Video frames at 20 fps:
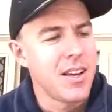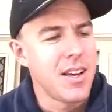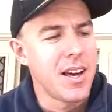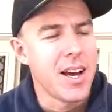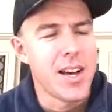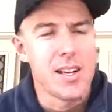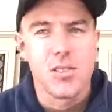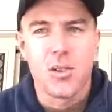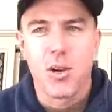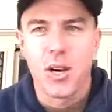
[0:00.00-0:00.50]

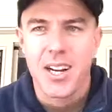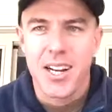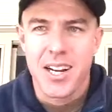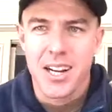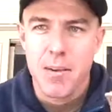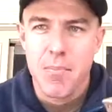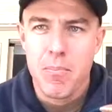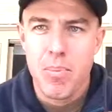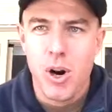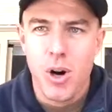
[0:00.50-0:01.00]
as like an
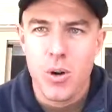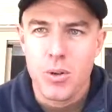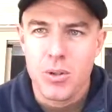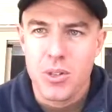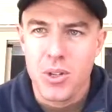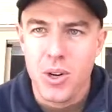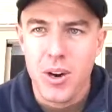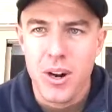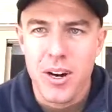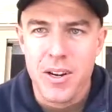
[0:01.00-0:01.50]
impulse
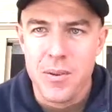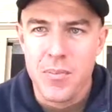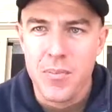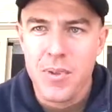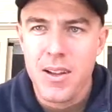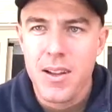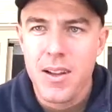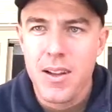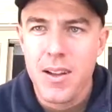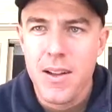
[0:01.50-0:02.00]
item
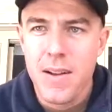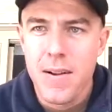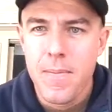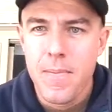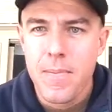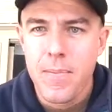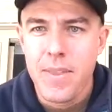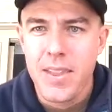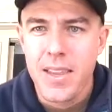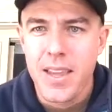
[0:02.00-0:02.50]

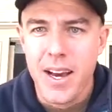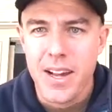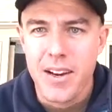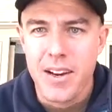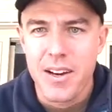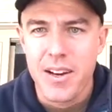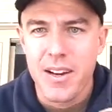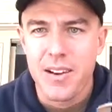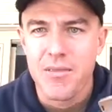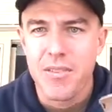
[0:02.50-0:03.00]
at
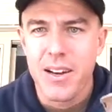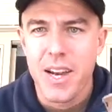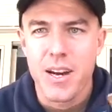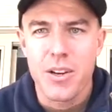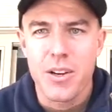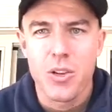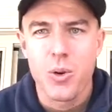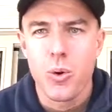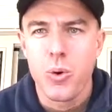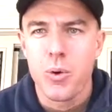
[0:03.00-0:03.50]
a
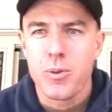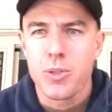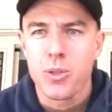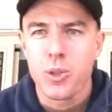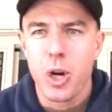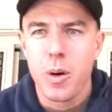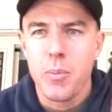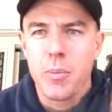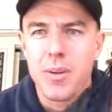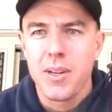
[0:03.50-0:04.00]
outdoors
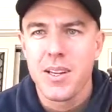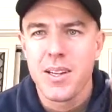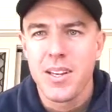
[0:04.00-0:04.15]
shop